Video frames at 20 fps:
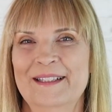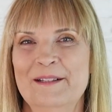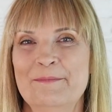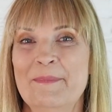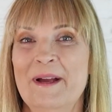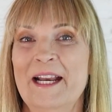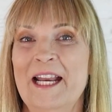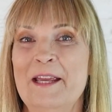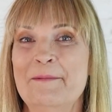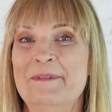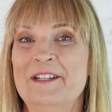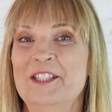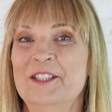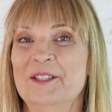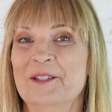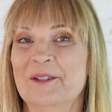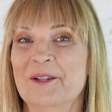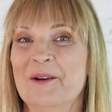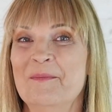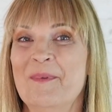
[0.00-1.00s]
My name is
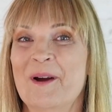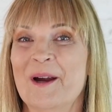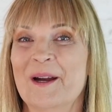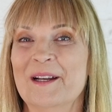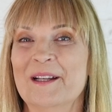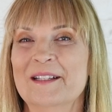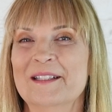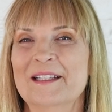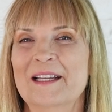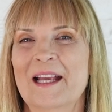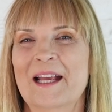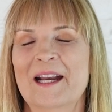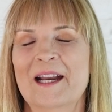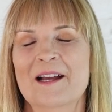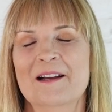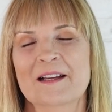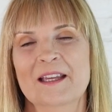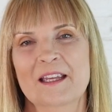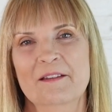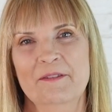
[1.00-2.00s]
Cheryl Vartan, and
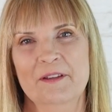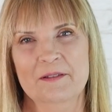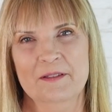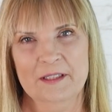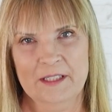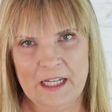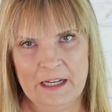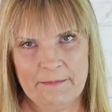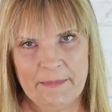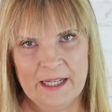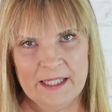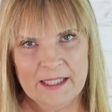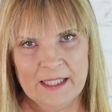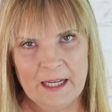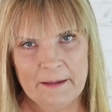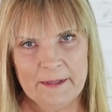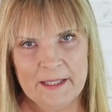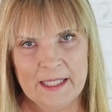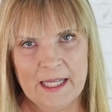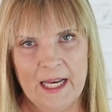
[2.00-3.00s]
I'll give you
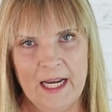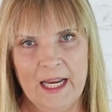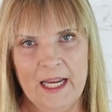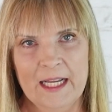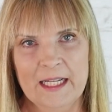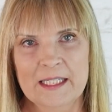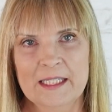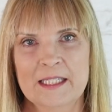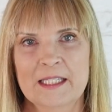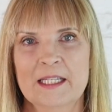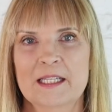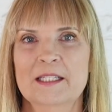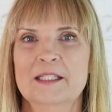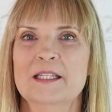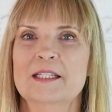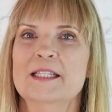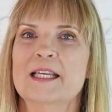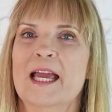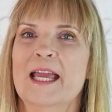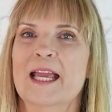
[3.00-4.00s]
step-by-step settings
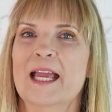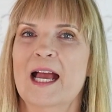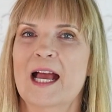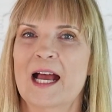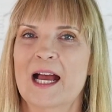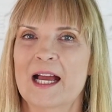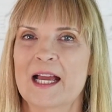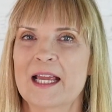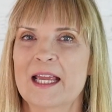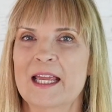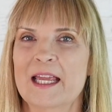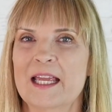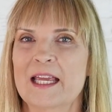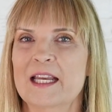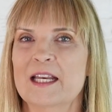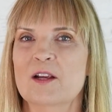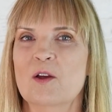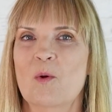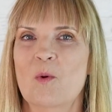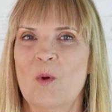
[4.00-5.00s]
to take
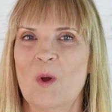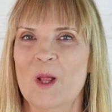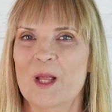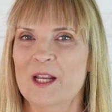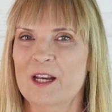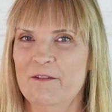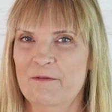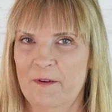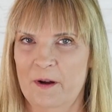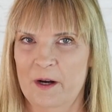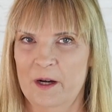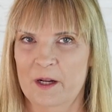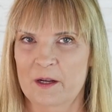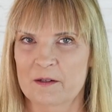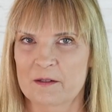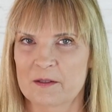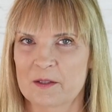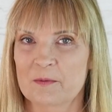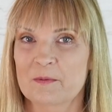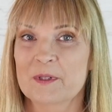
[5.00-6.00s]
high-end quality
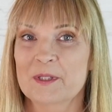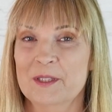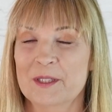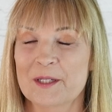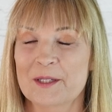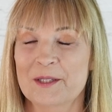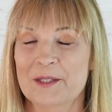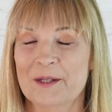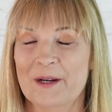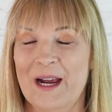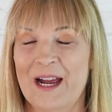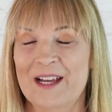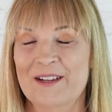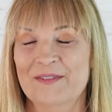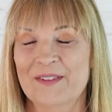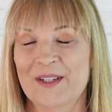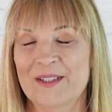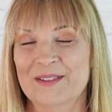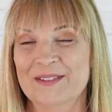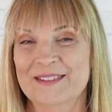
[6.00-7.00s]
photos with just your
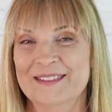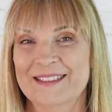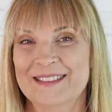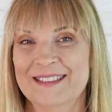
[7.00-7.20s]
iPhone.